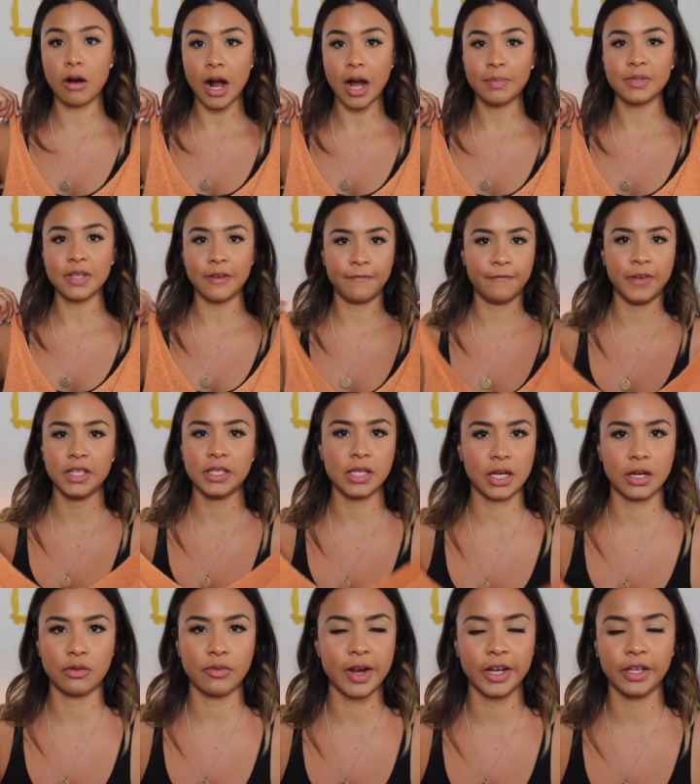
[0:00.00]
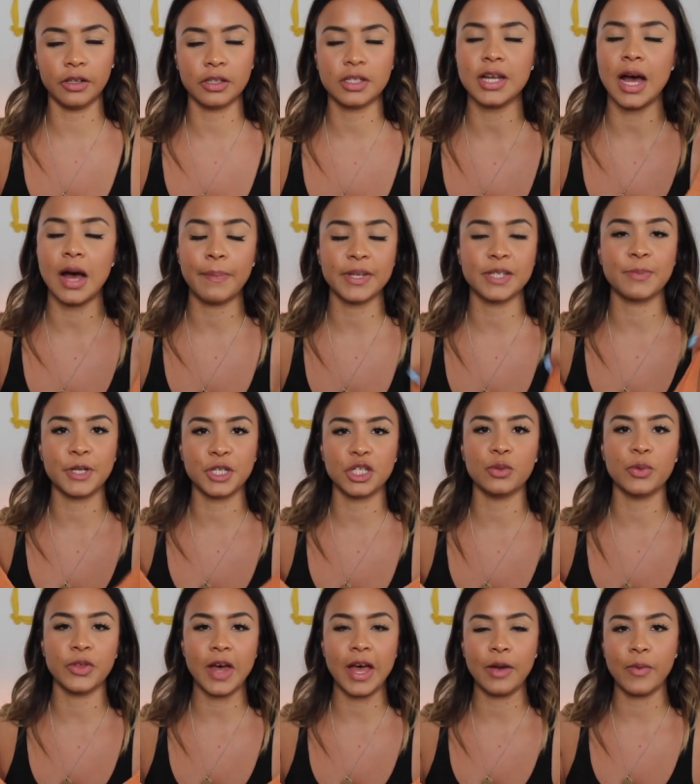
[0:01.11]
cropped. It fits like a regular top,
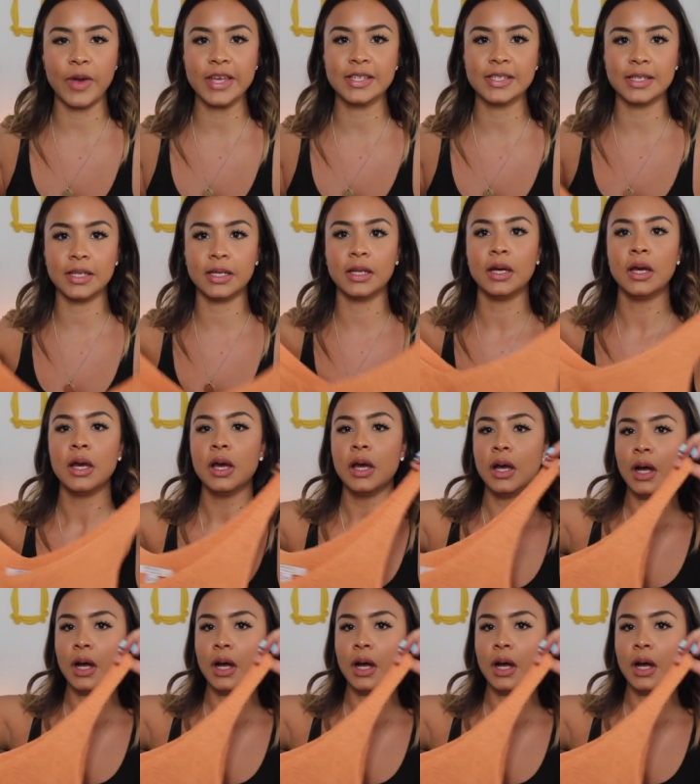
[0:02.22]
especially with high-waisted